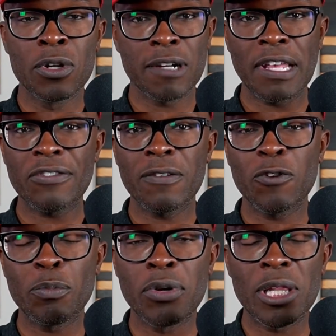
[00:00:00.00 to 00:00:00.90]
If that's your
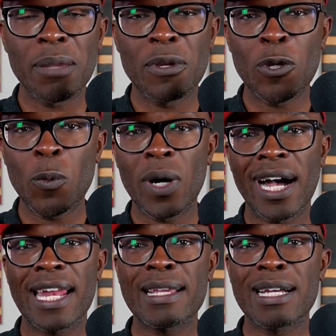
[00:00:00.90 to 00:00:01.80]
viewpoint, let me know why in
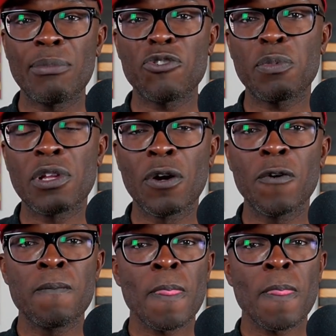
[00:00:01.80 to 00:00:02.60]
the comments below.